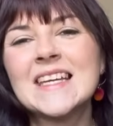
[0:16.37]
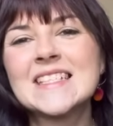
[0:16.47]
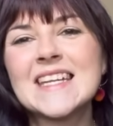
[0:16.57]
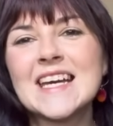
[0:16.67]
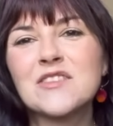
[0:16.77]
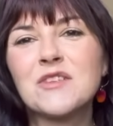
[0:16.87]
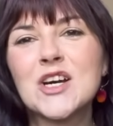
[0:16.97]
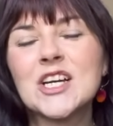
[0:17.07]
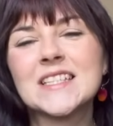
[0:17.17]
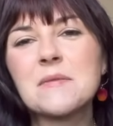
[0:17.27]
Today's
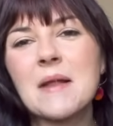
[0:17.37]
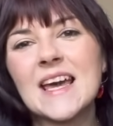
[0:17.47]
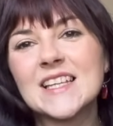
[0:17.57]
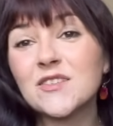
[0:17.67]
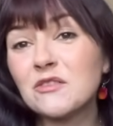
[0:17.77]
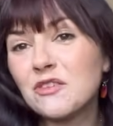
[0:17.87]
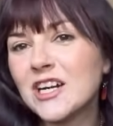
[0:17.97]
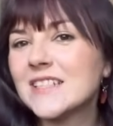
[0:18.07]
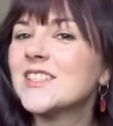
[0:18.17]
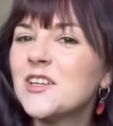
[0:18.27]
vlog is in place of a
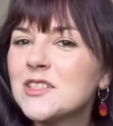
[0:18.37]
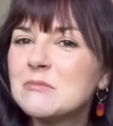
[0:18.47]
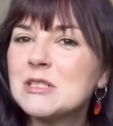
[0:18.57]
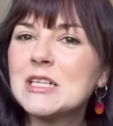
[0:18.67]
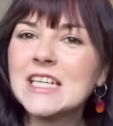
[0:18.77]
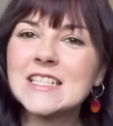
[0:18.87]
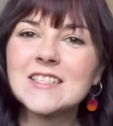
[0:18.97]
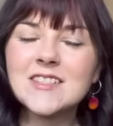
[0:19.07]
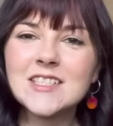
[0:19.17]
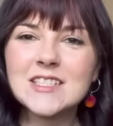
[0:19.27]
Friday Sews. I'm doing it as a
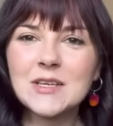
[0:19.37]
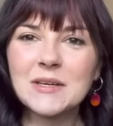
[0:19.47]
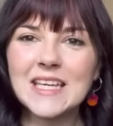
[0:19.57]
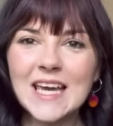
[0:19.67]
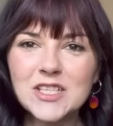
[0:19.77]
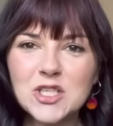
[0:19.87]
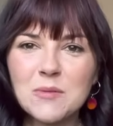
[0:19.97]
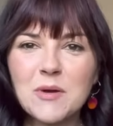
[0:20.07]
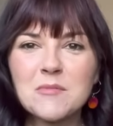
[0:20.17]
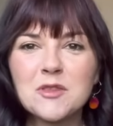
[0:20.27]
Sunday Sewing
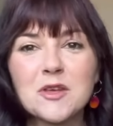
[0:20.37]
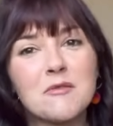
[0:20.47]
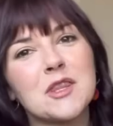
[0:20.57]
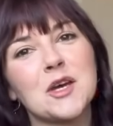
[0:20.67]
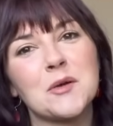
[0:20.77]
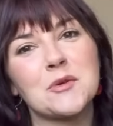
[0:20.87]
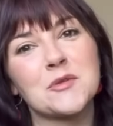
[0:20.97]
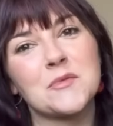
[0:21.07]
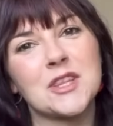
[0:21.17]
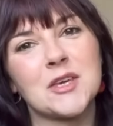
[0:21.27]
catch-up. I'm sorry that I
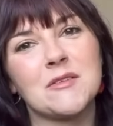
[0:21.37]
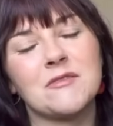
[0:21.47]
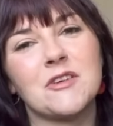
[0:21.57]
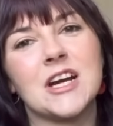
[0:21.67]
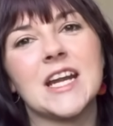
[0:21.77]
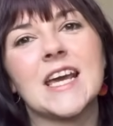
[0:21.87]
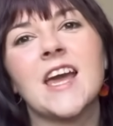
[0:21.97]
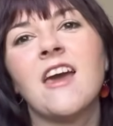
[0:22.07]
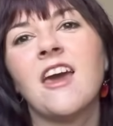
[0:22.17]
wasn't with you on Friday.